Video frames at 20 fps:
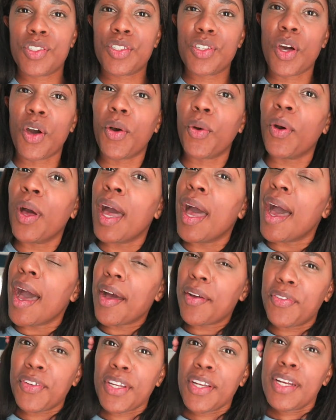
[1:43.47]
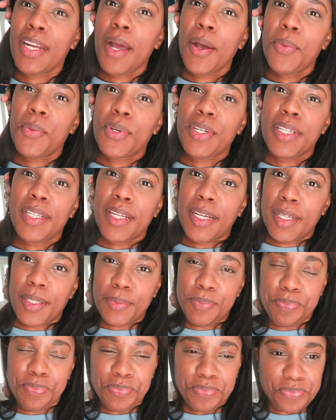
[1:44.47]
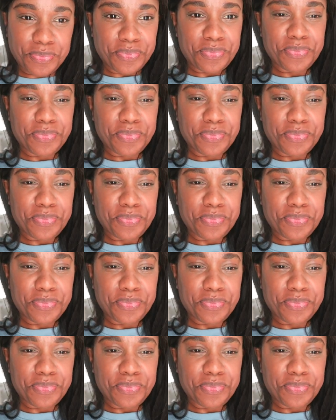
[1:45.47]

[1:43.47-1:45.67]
So I figured I would, um,